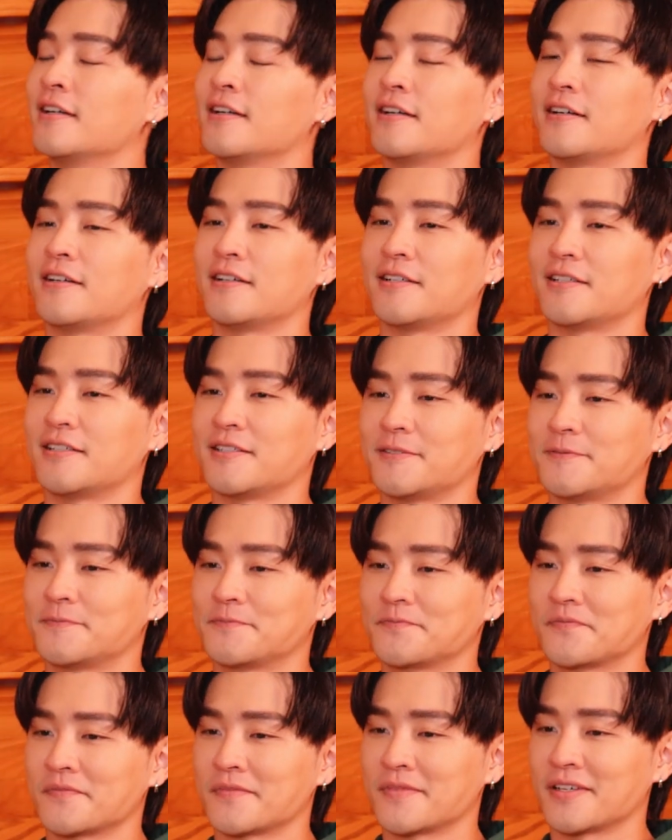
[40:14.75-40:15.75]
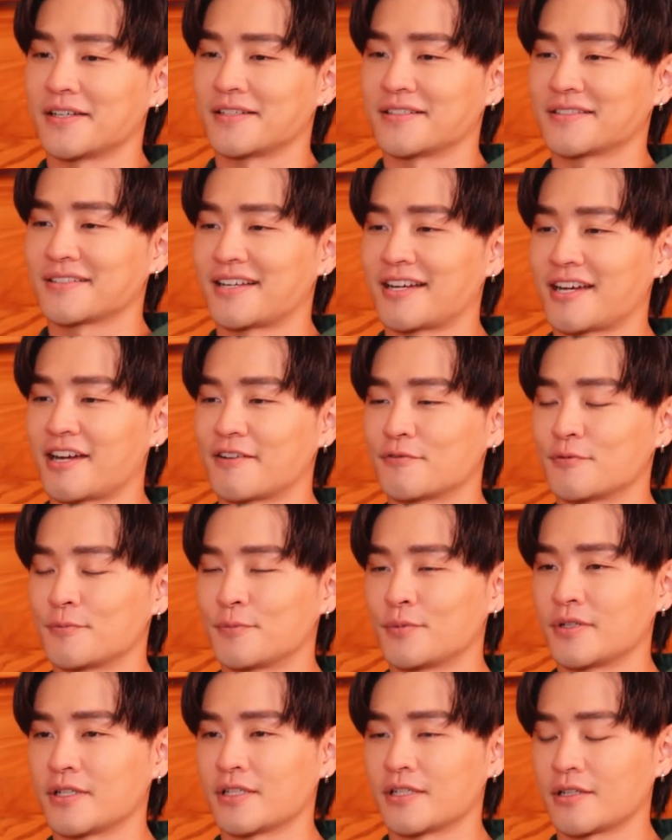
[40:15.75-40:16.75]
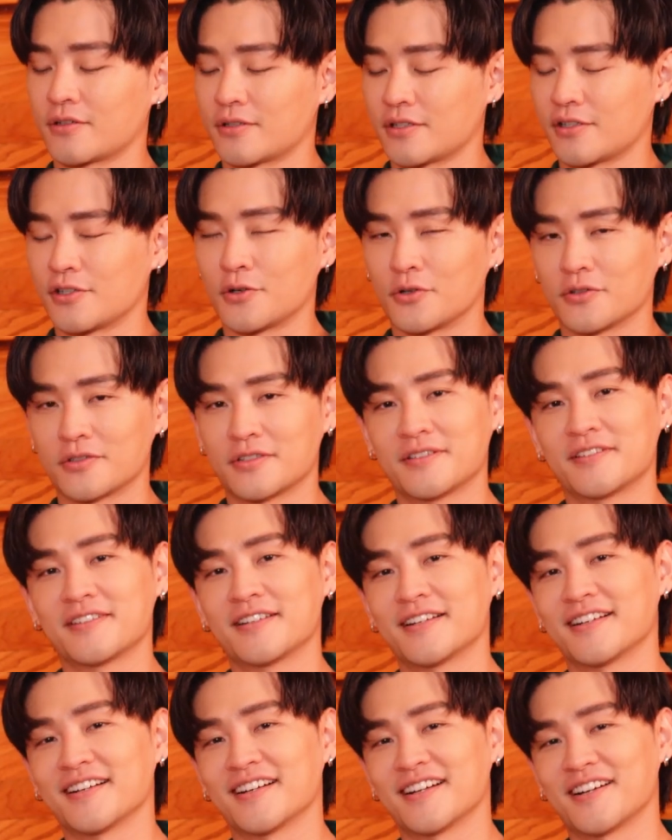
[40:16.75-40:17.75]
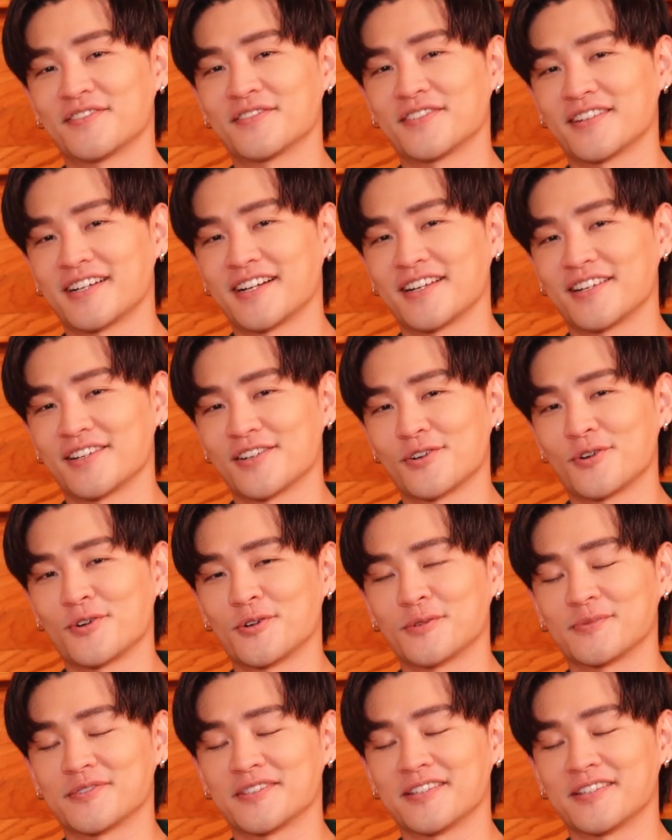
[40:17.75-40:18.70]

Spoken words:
Yeah, I have to put it on a note after I go home